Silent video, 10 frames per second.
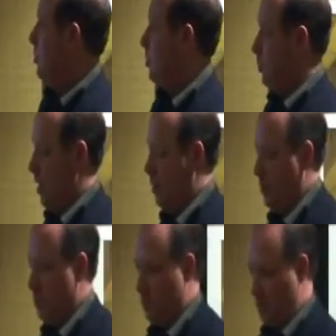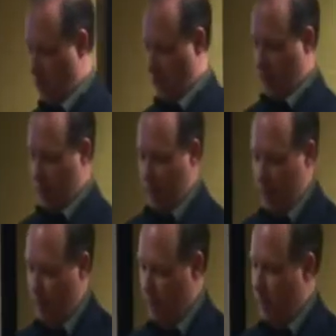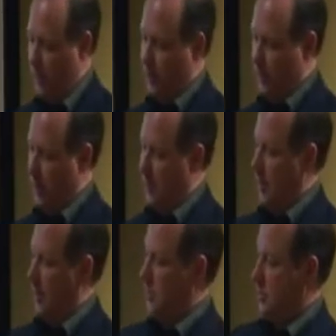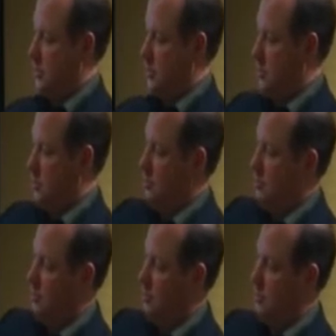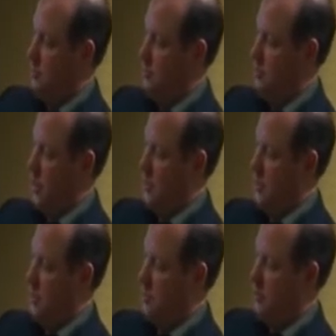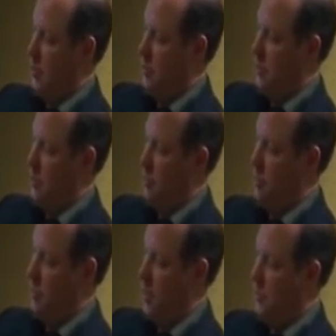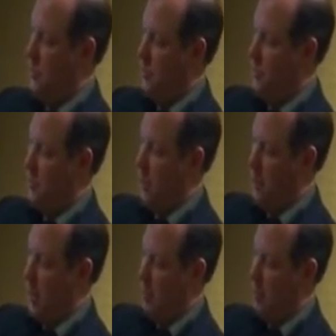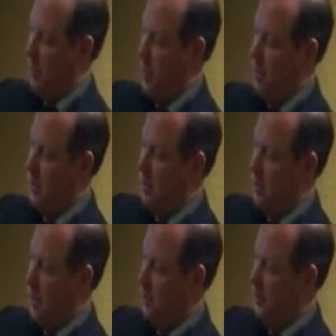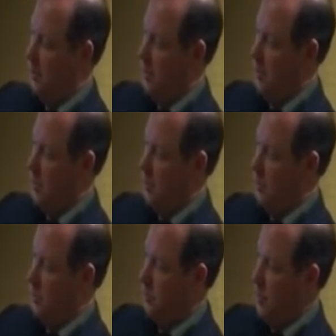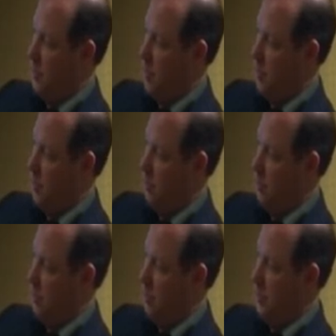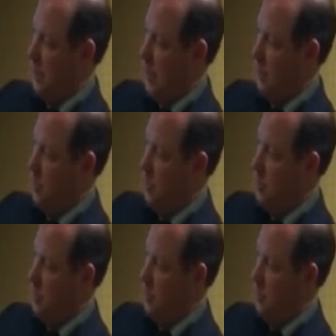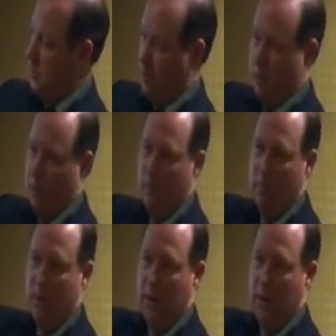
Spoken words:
strength that specifically allows you to pinch the two fingers like your thumb and first finger together to pick things up. Sometimes if that motor nerve is damaged, you